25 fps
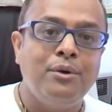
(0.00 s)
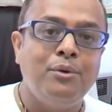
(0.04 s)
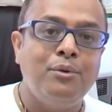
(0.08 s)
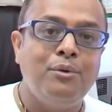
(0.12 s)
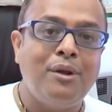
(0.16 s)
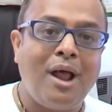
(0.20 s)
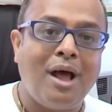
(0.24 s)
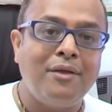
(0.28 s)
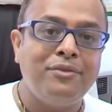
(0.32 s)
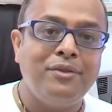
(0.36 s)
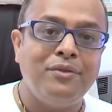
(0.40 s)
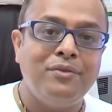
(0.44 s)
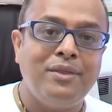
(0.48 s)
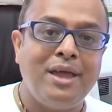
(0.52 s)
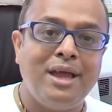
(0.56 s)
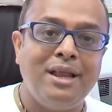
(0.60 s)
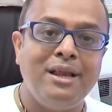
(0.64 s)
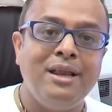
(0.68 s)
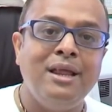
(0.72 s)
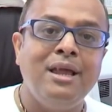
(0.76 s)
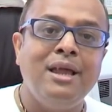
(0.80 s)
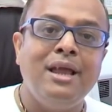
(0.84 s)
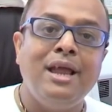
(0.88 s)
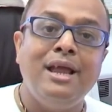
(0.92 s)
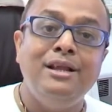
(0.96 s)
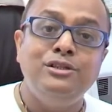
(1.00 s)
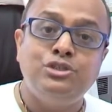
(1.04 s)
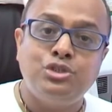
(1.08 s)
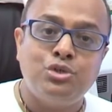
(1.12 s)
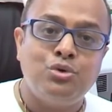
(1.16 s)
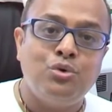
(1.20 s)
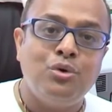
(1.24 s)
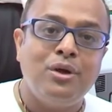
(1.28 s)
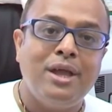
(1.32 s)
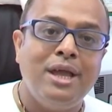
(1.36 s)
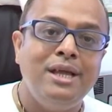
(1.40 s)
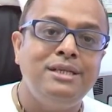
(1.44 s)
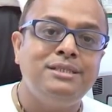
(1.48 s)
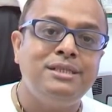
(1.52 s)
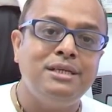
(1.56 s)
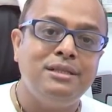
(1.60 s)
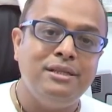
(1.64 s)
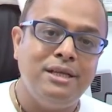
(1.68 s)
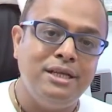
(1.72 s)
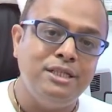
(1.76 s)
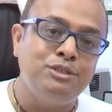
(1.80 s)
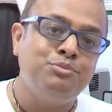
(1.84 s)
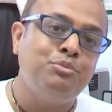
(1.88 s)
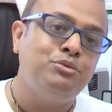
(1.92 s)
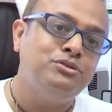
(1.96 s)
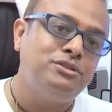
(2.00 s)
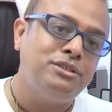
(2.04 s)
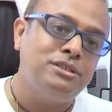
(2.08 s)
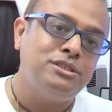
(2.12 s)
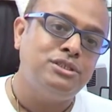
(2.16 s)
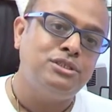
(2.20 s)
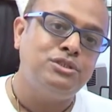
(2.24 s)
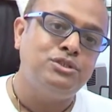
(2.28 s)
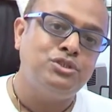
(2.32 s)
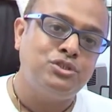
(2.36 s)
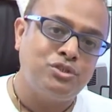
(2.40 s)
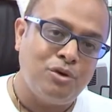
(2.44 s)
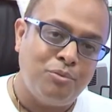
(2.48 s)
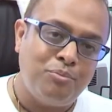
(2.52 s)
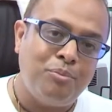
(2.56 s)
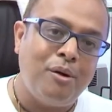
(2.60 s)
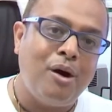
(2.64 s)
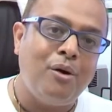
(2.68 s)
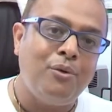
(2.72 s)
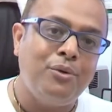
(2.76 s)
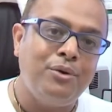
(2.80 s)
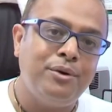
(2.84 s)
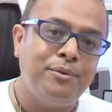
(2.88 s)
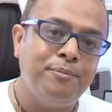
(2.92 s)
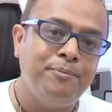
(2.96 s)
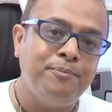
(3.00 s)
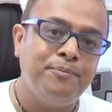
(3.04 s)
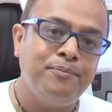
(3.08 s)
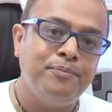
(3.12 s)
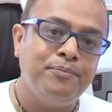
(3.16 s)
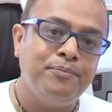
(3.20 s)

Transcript: rather than interrogating these positions of power.